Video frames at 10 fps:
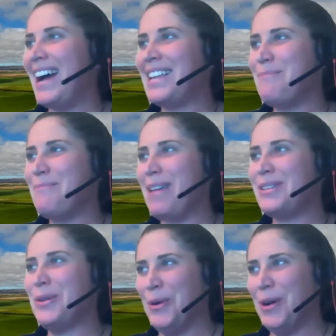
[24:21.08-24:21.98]
How can you
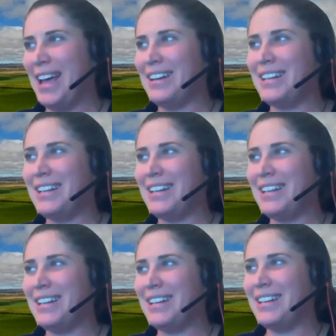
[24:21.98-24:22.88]
manage hoarhound,
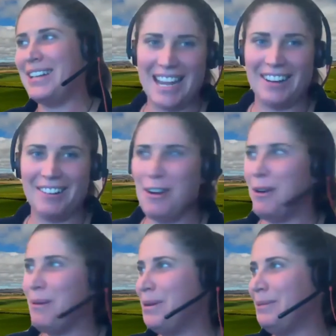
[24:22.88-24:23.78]
especially in a
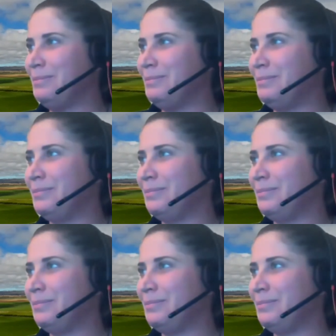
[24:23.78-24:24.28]
young crop?